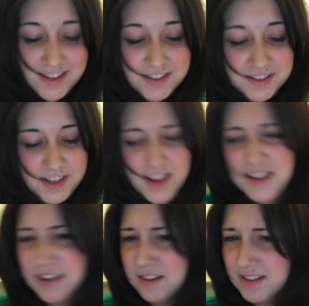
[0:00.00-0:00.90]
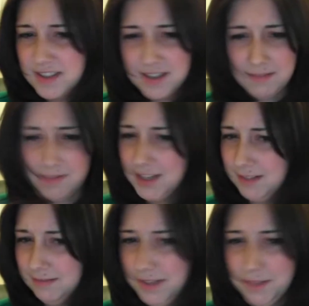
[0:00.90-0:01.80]
So the idea is that, you
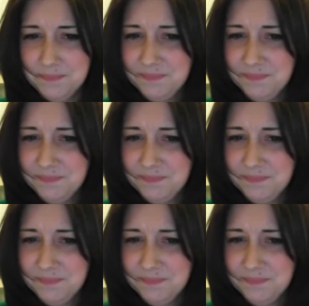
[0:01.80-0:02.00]
know, you...